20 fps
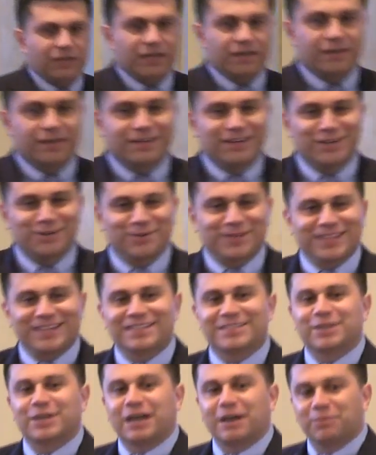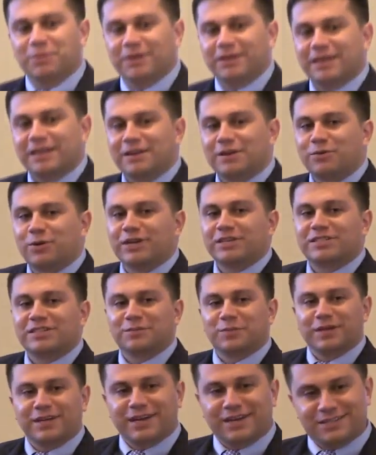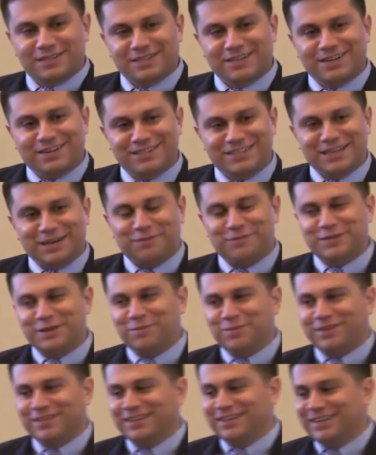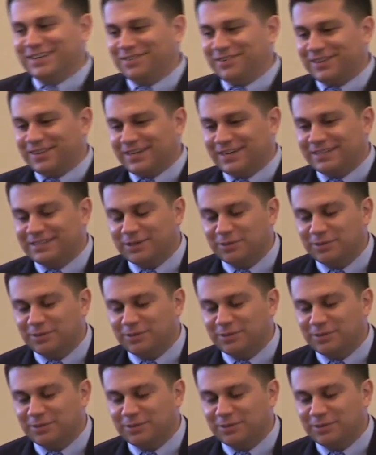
anything to do with it? It's a complicated question, but yes, it does have something to do with it.